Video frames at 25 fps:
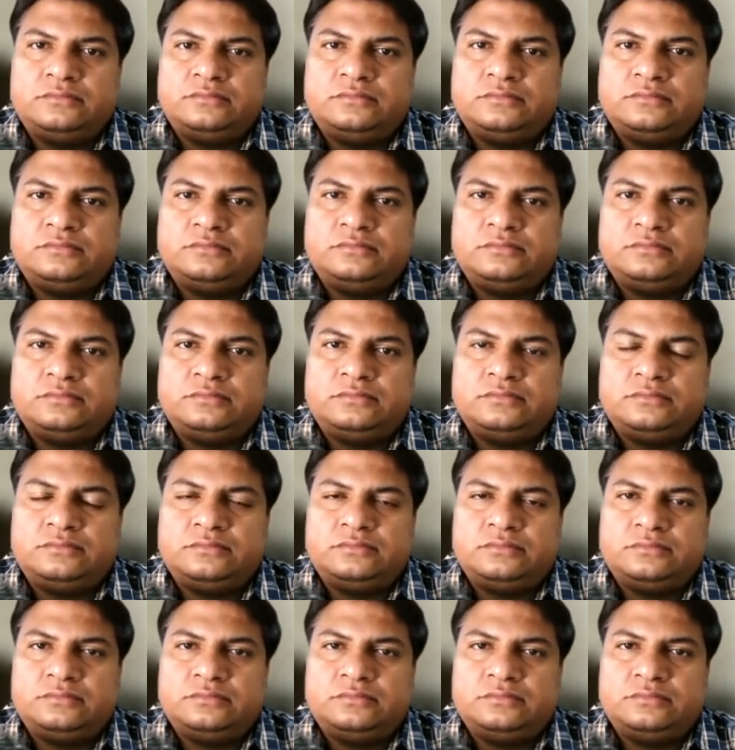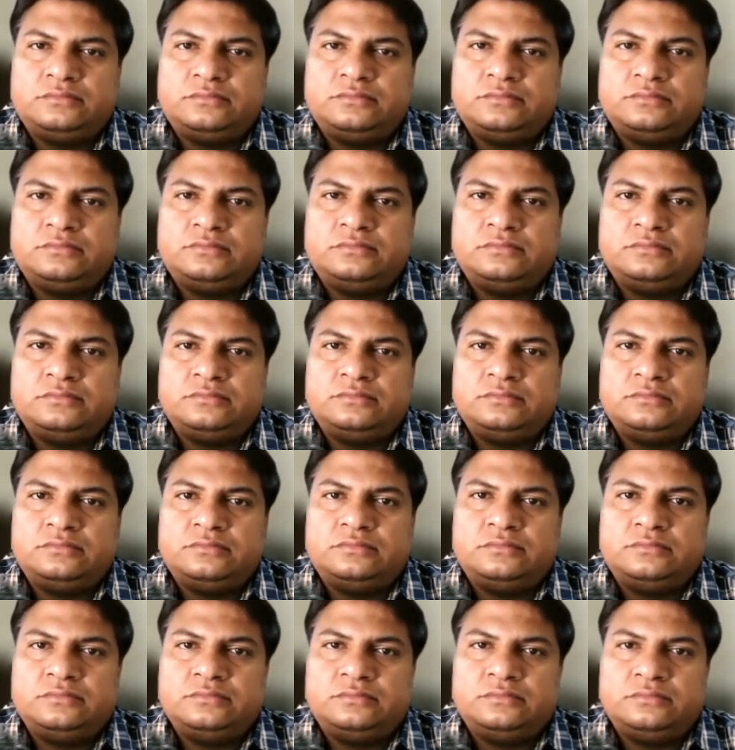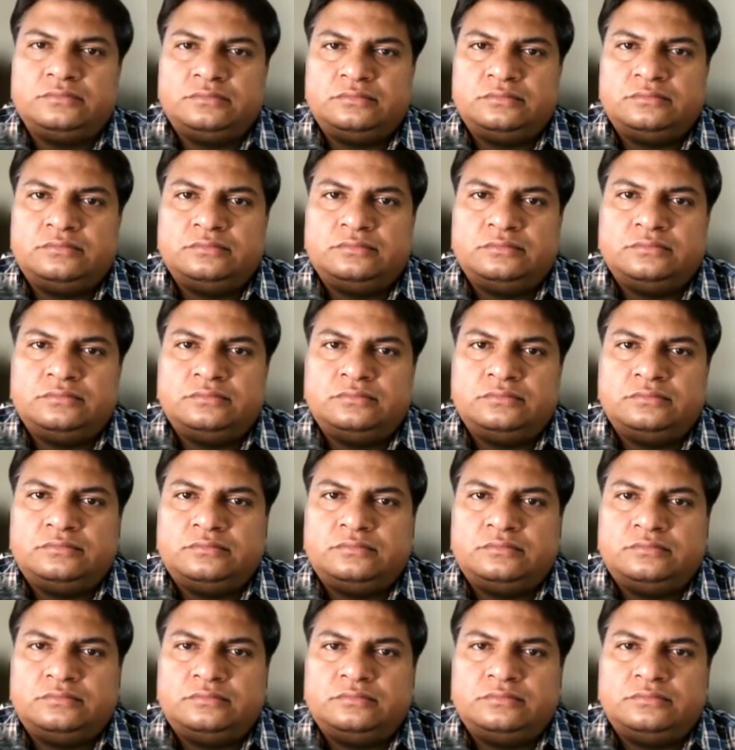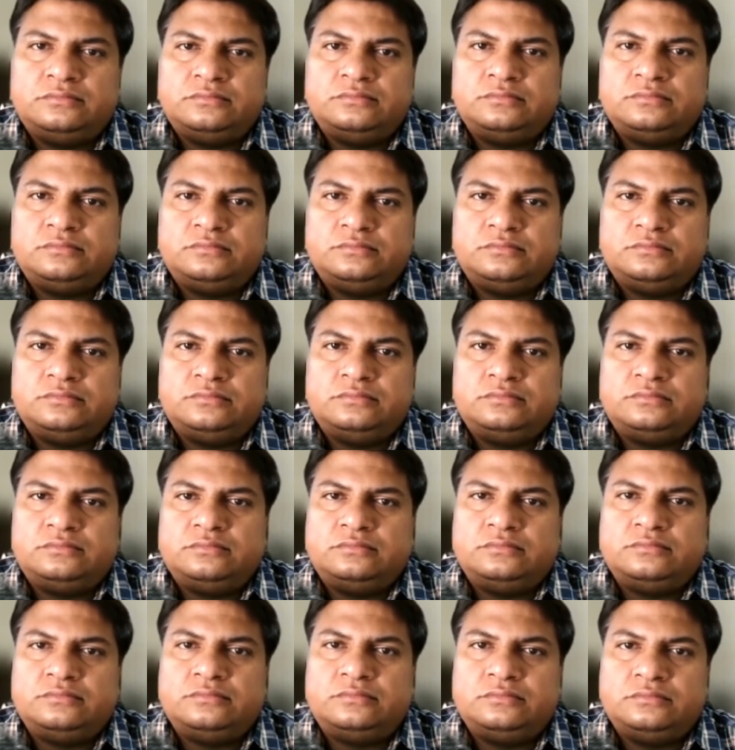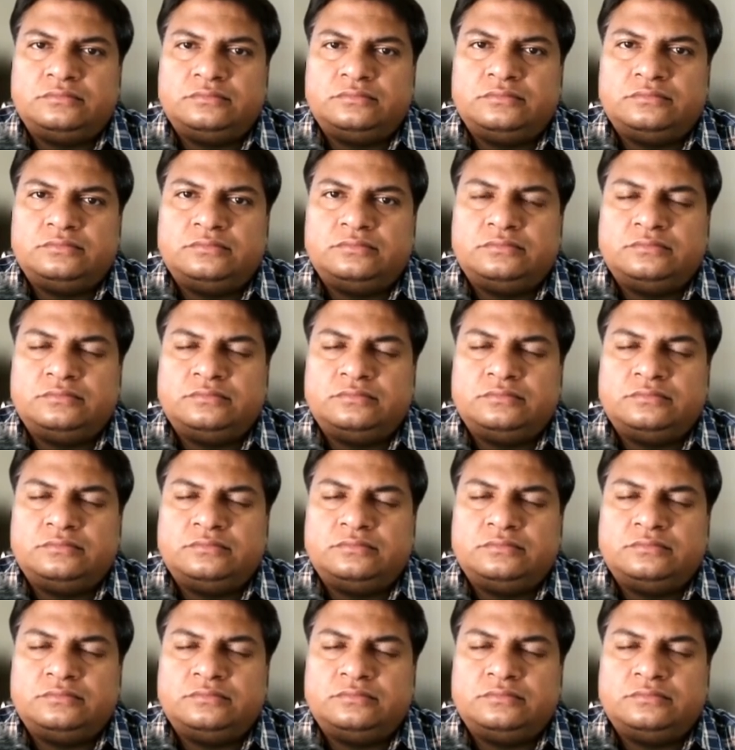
(not speaking)